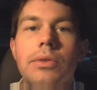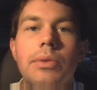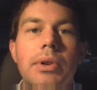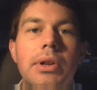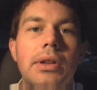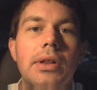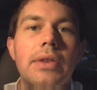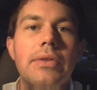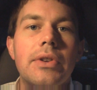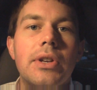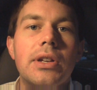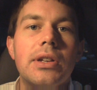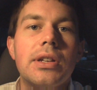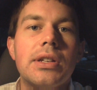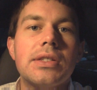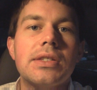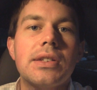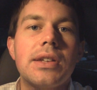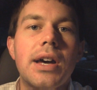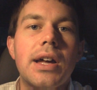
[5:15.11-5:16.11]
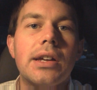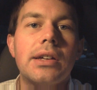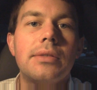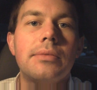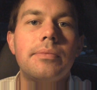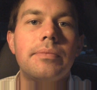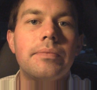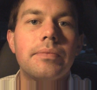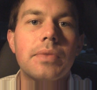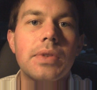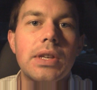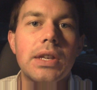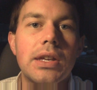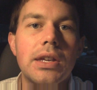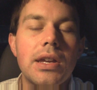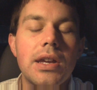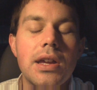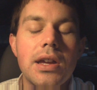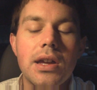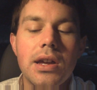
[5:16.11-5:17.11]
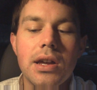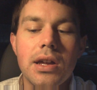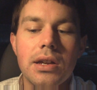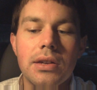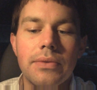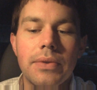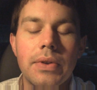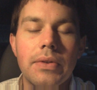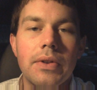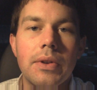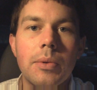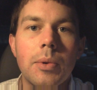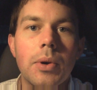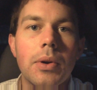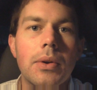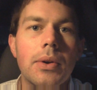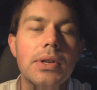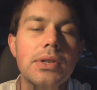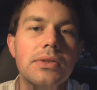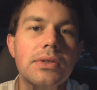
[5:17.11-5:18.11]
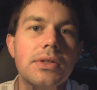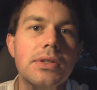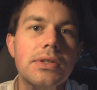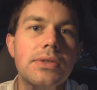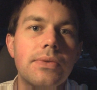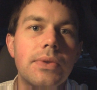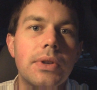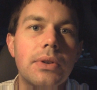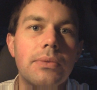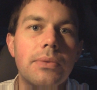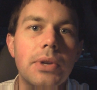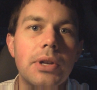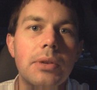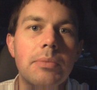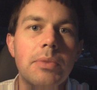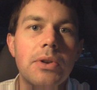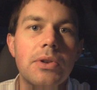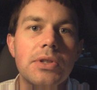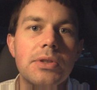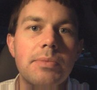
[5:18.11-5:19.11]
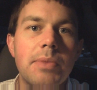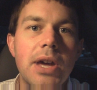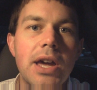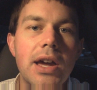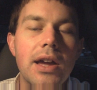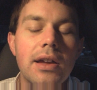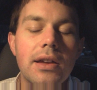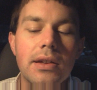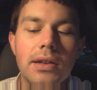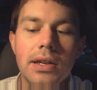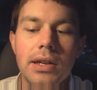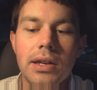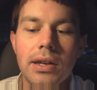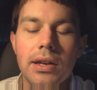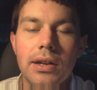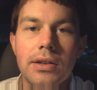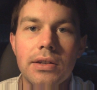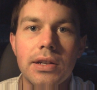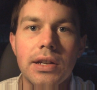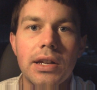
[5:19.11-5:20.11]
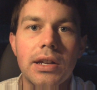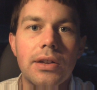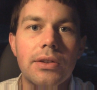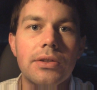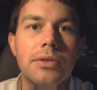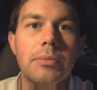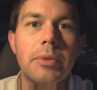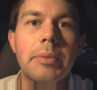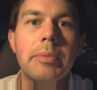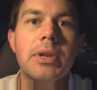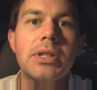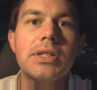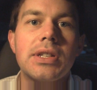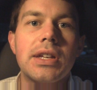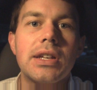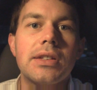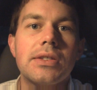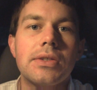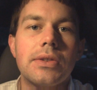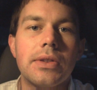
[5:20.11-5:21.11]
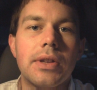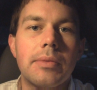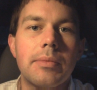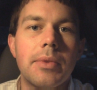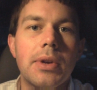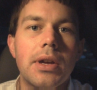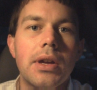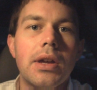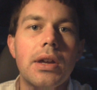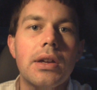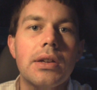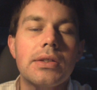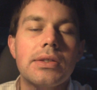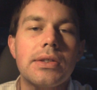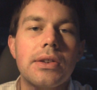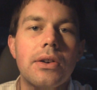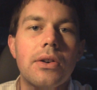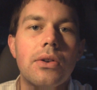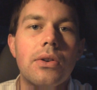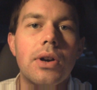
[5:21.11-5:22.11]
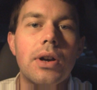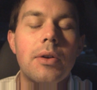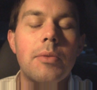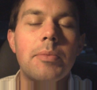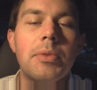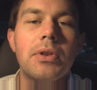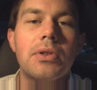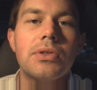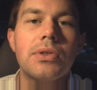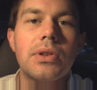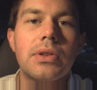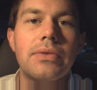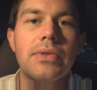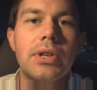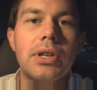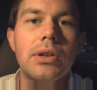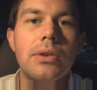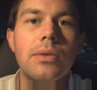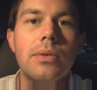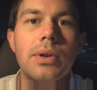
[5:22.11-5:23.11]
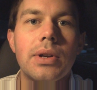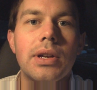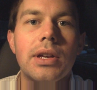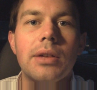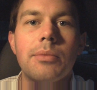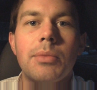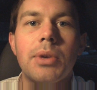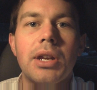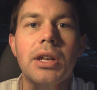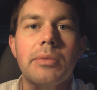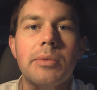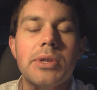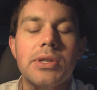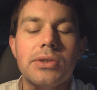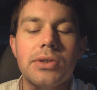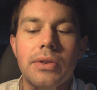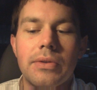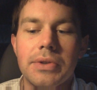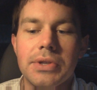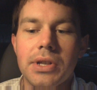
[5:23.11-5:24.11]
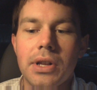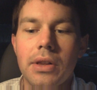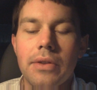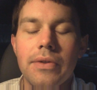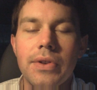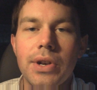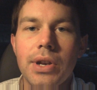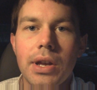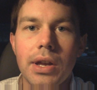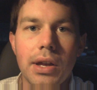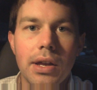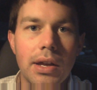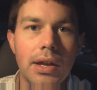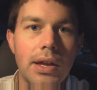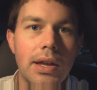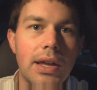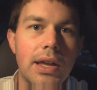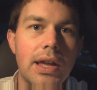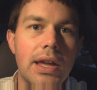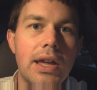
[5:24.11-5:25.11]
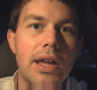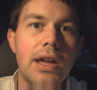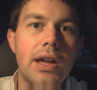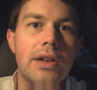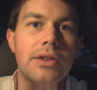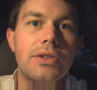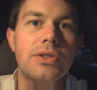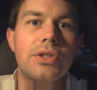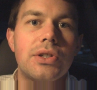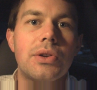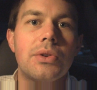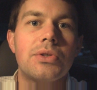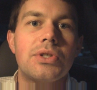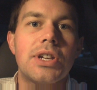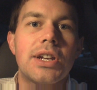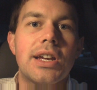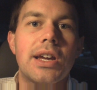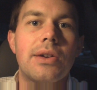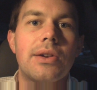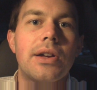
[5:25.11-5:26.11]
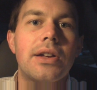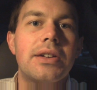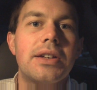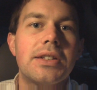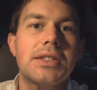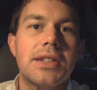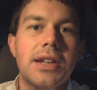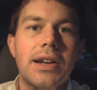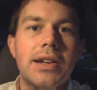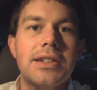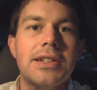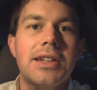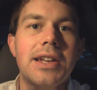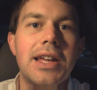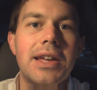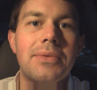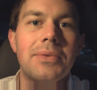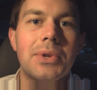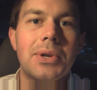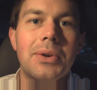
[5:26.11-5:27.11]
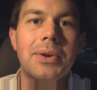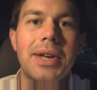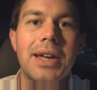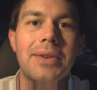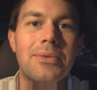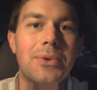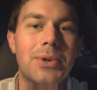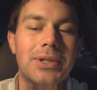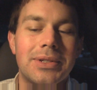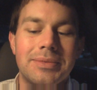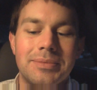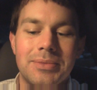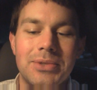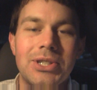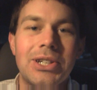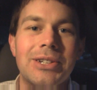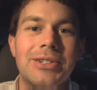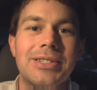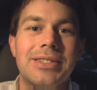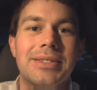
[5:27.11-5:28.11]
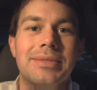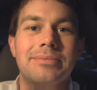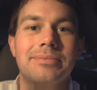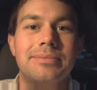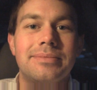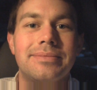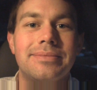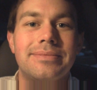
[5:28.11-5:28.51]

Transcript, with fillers: 2011 Hyundai Sonata. And if you have any more questions, feel free to post back, and again, I'll do my best to answer them. So I hope you enjoy the video. Again, my name is Trevor Sullivan, and you should go check out a Hyundai Sonata today if you don't have one. Cheers.